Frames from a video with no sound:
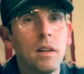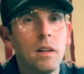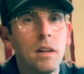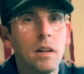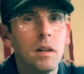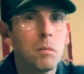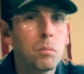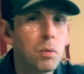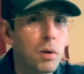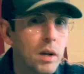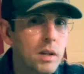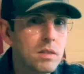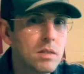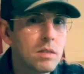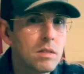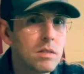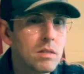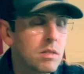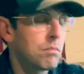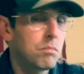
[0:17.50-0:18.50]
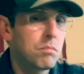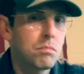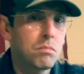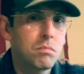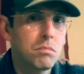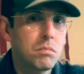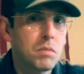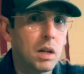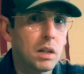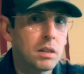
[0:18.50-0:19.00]
in prices,
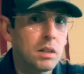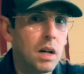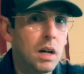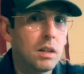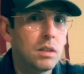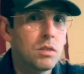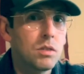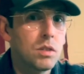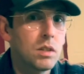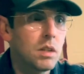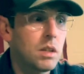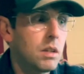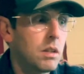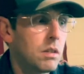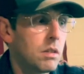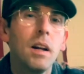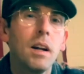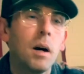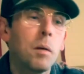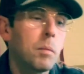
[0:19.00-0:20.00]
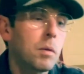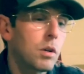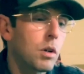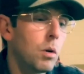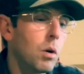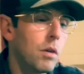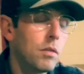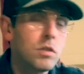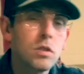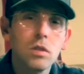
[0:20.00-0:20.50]
technology, and I'm going to
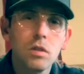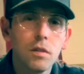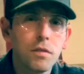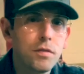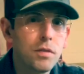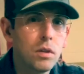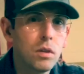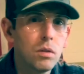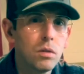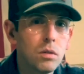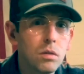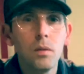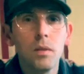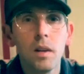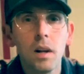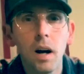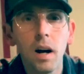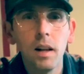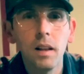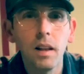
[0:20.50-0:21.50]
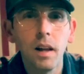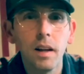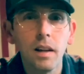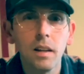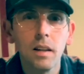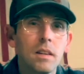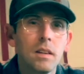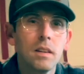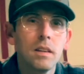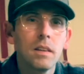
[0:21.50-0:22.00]
go over just a few that I
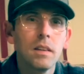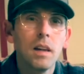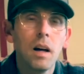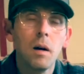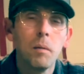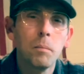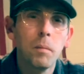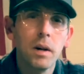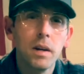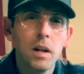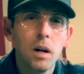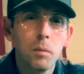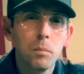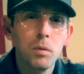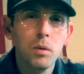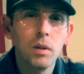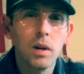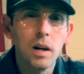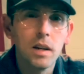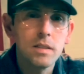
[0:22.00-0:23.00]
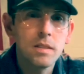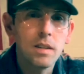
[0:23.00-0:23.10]
like that might help you guys